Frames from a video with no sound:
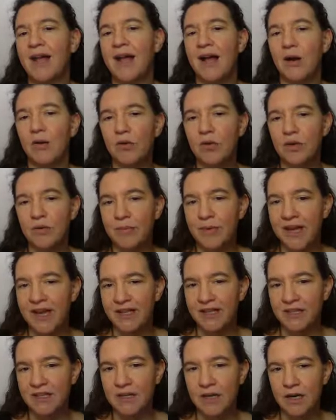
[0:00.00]
algorithm
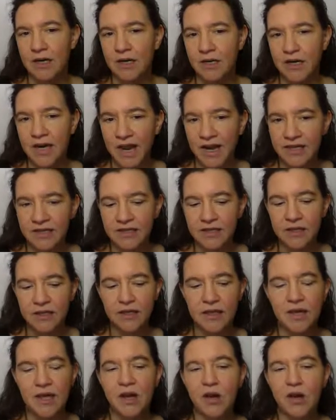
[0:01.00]
ACR nicer.